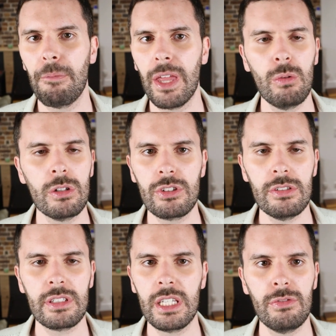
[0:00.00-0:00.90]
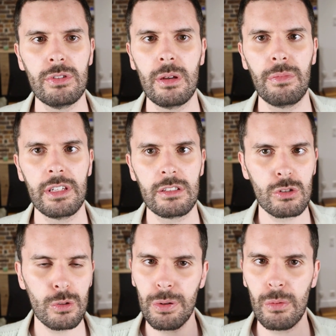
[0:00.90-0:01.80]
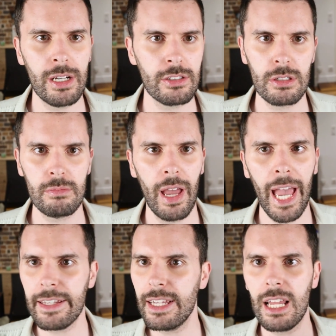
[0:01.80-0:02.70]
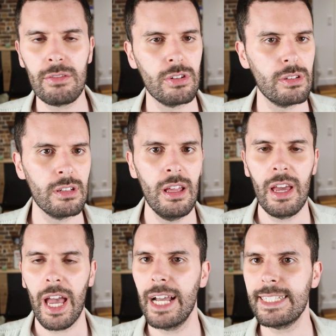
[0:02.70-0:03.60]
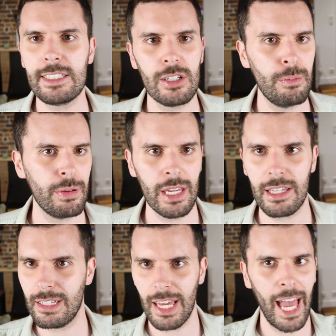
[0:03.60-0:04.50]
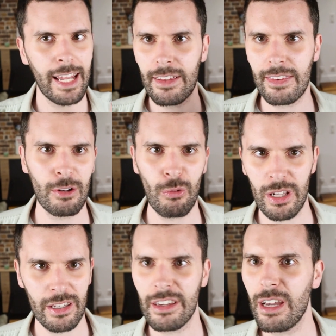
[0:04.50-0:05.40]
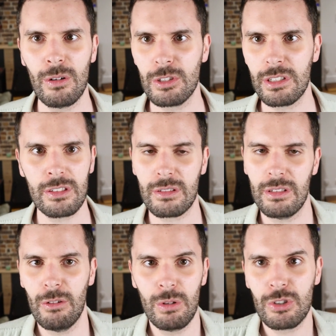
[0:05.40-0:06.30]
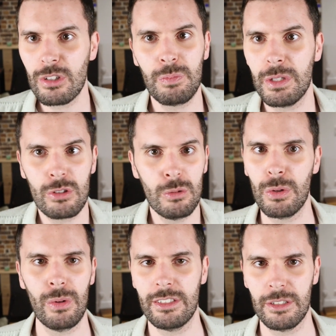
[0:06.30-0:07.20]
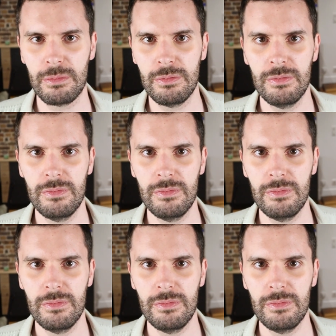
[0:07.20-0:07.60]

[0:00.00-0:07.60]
it will just give you something super random, any level, any topic, anything really. It will just be super random.